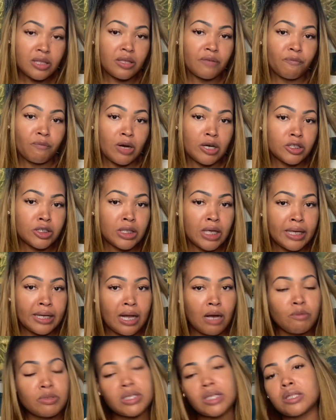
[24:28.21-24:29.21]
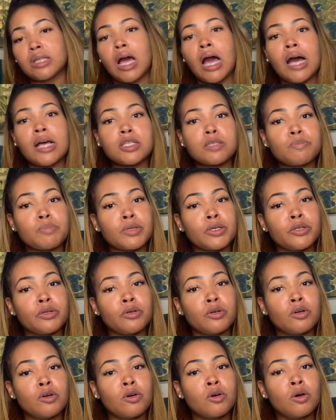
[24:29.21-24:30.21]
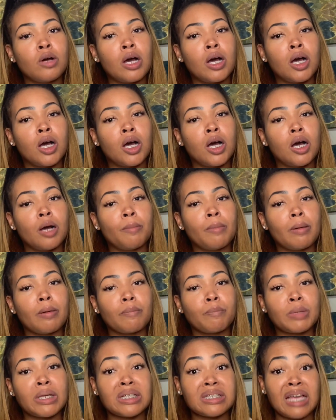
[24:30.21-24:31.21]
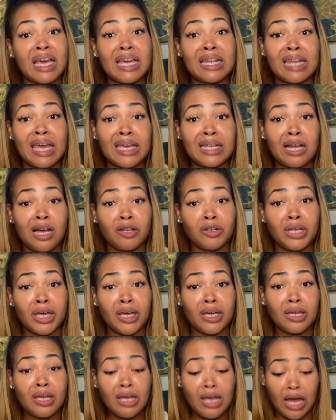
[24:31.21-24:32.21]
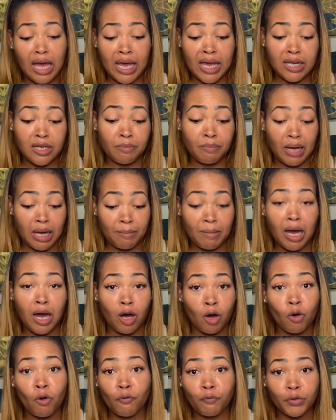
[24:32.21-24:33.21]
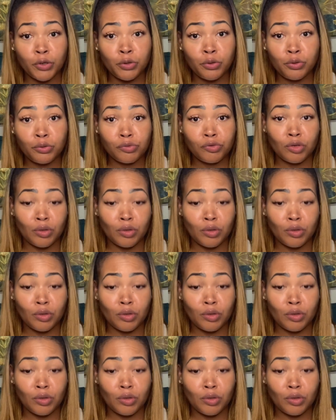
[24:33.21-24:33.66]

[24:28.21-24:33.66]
The first night I was at the hospital, because I hadn't ate all day, I had to buy my own food.